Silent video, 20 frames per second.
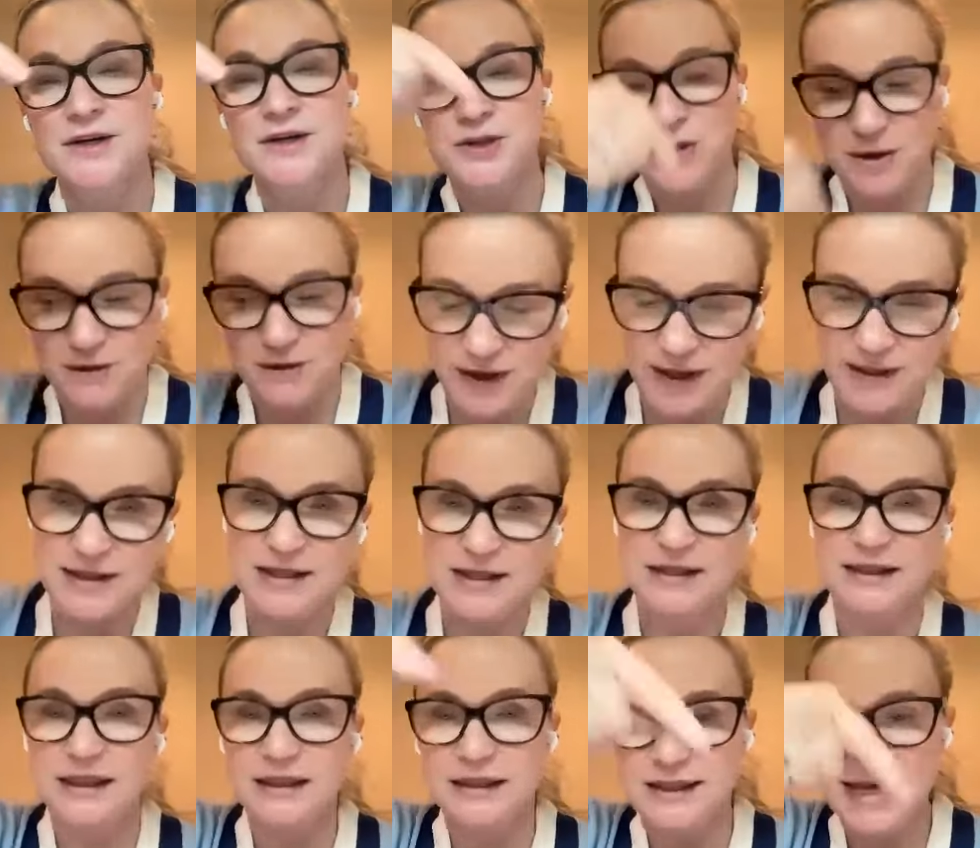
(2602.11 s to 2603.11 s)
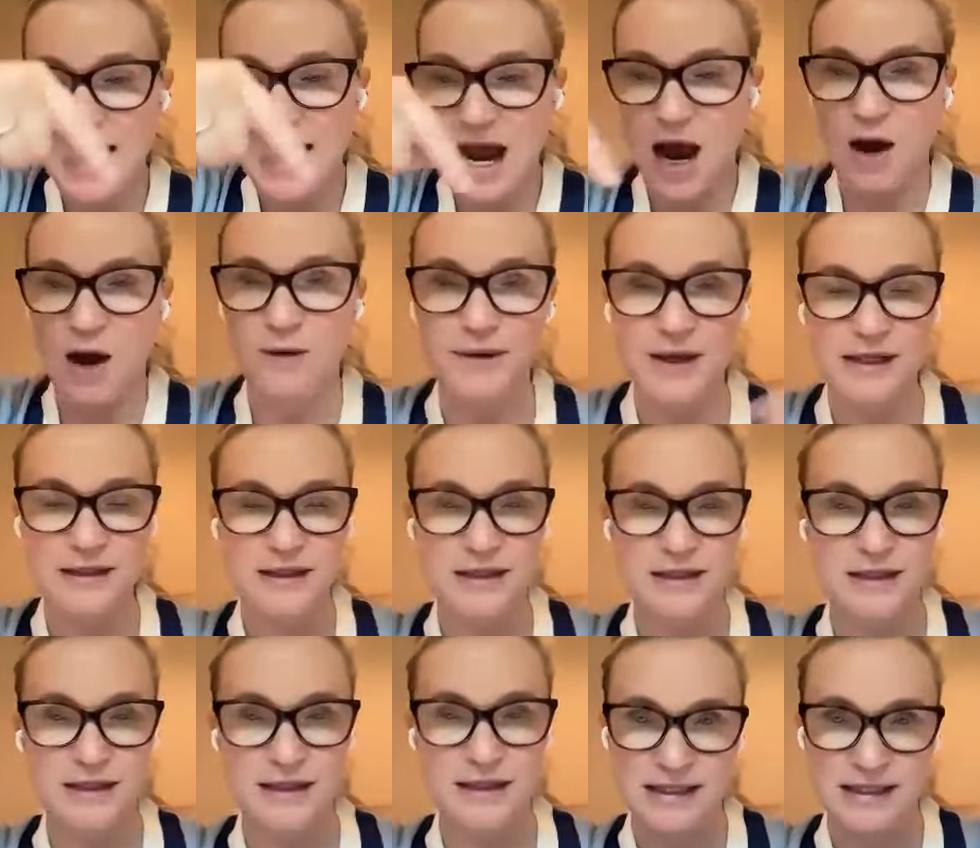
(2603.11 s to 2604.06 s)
sort of in the little town that's